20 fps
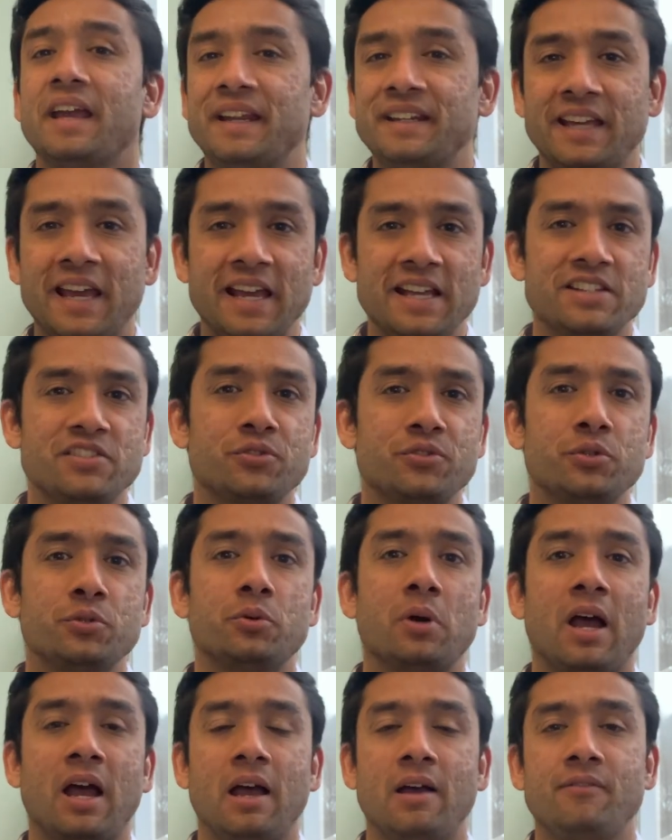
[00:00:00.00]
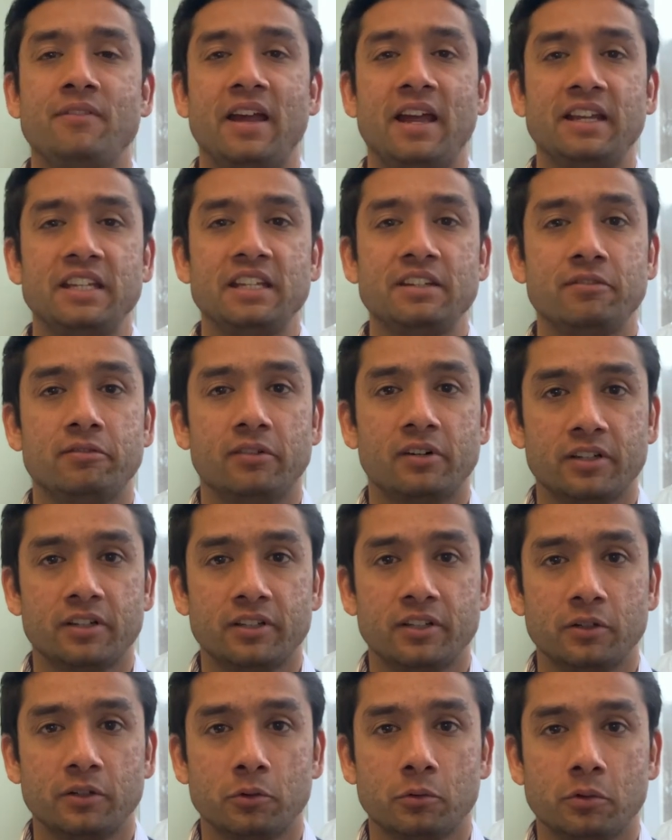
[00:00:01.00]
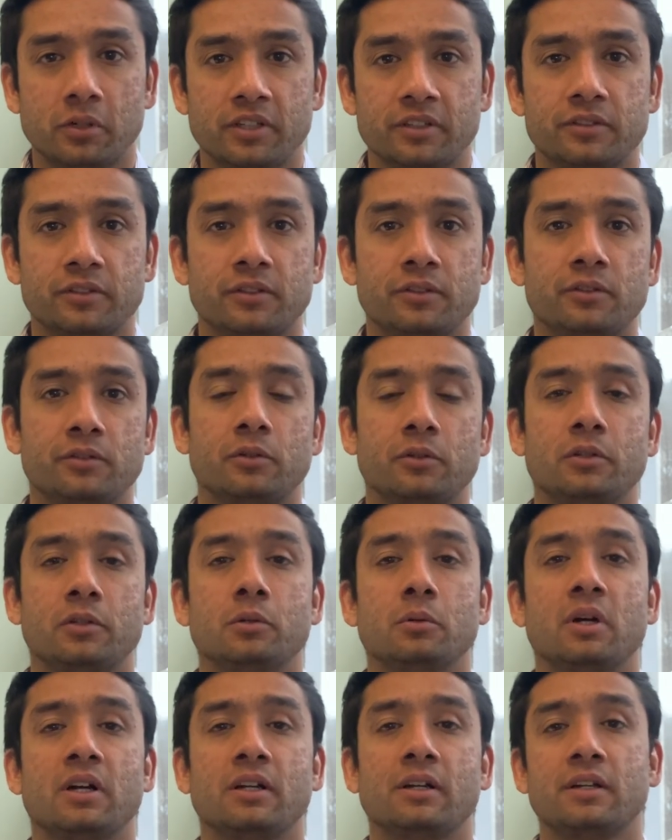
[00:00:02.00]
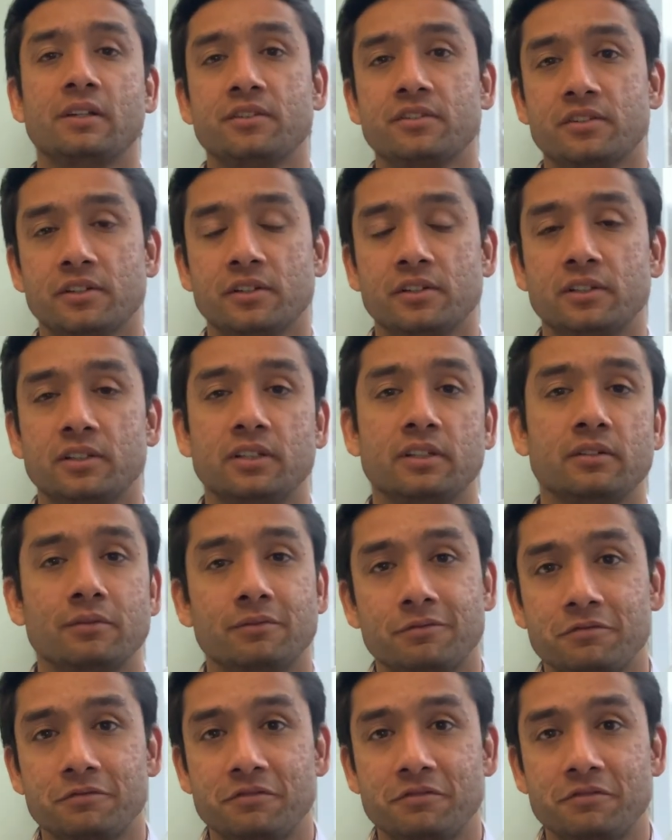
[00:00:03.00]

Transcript: In case you have any further questions or you are concerned